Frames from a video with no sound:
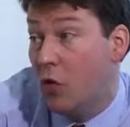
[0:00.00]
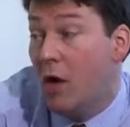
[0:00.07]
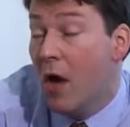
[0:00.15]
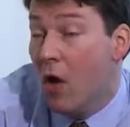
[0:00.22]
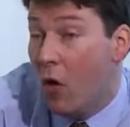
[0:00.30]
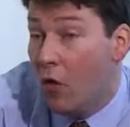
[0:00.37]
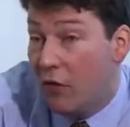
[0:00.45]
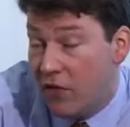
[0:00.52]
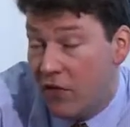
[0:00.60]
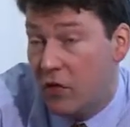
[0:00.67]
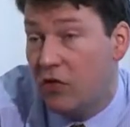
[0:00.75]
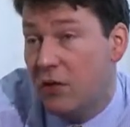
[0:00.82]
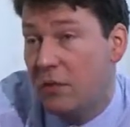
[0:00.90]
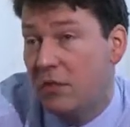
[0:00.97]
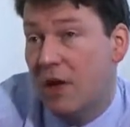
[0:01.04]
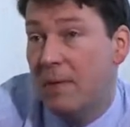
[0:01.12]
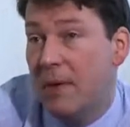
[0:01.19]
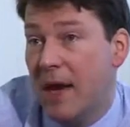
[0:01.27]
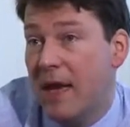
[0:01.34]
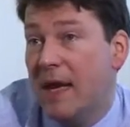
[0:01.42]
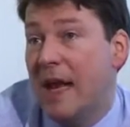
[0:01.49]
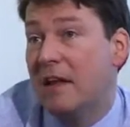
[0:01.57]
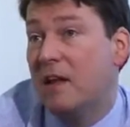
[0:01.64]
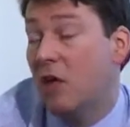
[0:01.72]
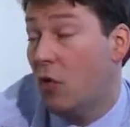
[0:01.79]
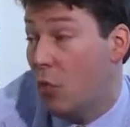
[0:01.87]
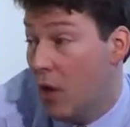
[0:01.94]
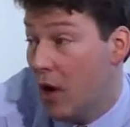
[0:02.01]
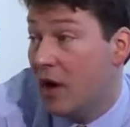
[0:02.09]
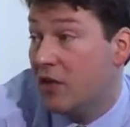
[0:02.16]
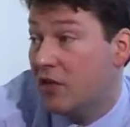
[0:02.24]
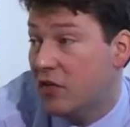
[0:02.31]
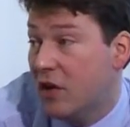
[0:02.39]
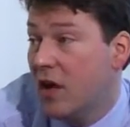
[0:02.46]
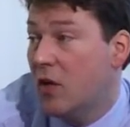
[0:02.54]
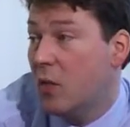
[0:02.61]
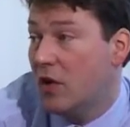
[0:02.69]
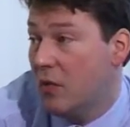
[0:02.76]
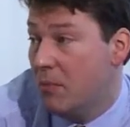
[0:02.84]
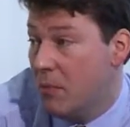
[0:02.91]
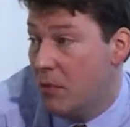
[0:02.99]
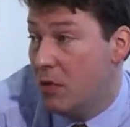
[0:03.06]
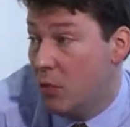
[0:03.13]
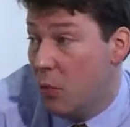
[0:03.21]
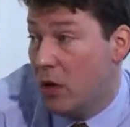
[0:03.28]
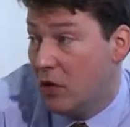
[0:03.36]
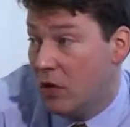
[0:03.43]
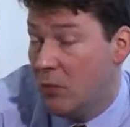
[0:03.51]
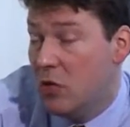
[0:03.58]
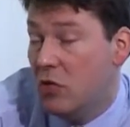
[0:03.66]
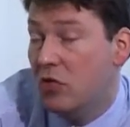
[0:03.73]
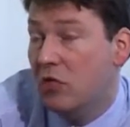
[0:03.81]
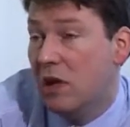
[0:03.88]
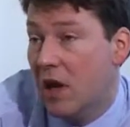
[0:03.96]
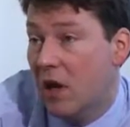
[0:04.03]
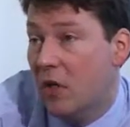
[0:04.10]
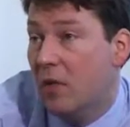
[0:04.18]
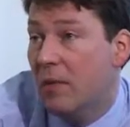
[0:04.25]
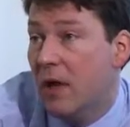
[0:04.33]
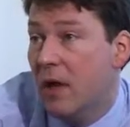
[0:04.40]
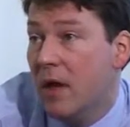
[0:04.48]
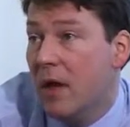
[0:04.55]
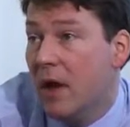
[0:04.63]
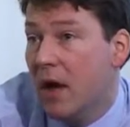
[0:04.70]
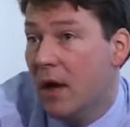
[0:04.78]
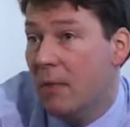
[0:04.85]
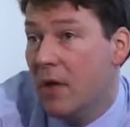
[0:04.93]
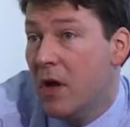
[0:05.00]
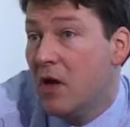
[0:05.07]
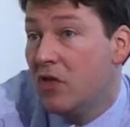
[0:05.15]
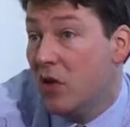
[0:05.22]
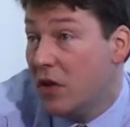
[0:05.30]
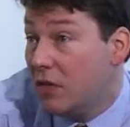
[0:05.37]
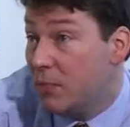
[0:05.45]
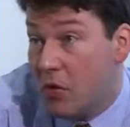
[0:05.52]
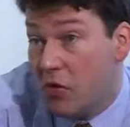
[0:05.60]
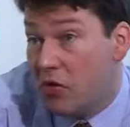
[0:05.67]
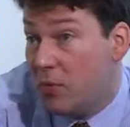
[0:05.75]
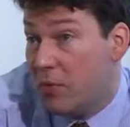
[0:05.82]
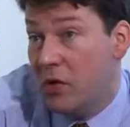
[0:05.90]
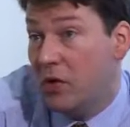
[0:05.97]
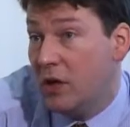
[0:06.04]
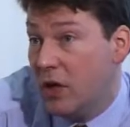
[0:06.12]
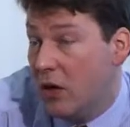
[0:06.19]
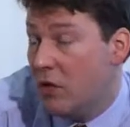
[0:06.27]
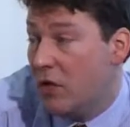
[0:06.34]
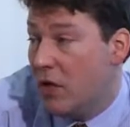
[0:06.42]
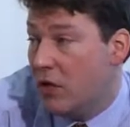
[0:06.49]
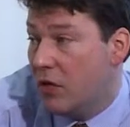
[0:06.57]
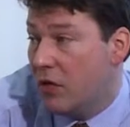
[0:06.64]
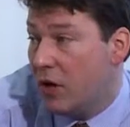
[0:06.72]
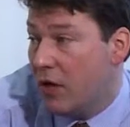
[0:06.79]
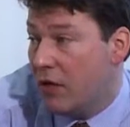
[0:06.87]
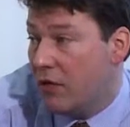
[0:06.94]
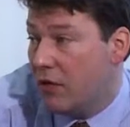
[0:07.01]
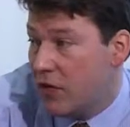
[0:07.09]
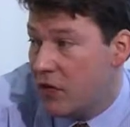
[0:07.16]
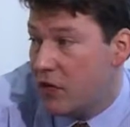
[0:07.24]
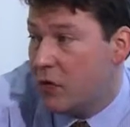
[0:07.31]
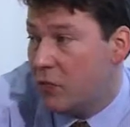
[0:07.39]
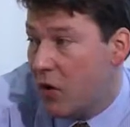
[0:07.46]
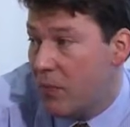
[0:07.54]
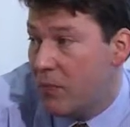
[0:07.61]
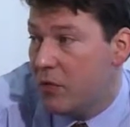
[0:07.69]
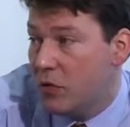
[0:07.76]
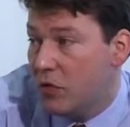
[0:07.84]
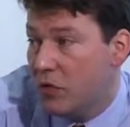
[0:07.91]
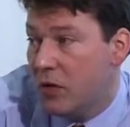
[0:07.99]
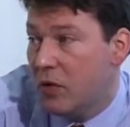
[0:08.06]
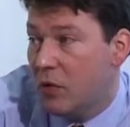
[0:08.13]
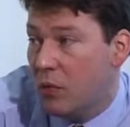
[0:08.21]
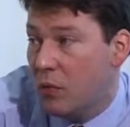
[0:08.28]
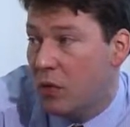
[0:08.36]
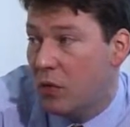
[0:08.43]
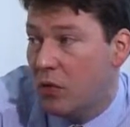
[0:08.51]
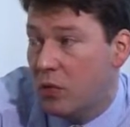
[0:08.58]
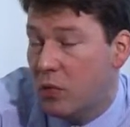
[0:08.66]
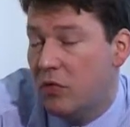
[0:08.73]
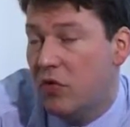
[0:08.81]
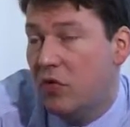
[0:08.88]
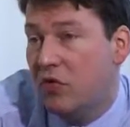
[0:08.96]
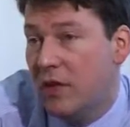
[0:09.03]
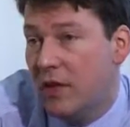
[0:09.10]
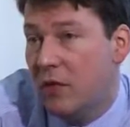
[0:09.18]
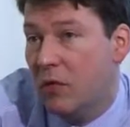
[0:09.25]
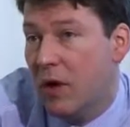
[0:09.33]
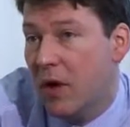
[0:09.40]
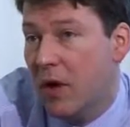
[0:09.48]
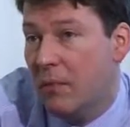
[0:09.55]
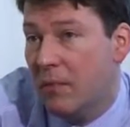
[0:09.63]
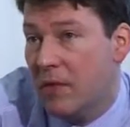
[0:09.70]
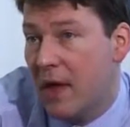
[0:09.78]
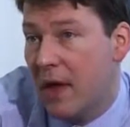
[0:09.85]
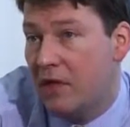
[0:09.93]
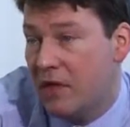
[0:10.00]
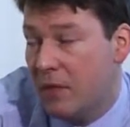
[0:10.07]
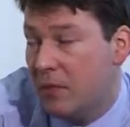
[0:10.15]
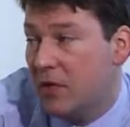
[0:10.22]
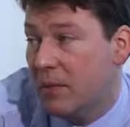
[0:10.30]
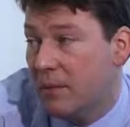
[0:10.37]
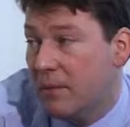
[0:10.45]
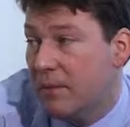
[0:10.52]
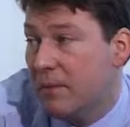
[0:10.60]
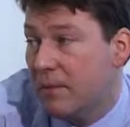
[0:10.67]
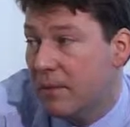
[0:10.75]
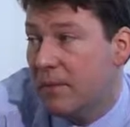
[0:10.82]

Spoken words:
or physical symptoms like pain can get a lot worse when your mood's low. So it is possible, that there are other physical problems which are producing that symptom.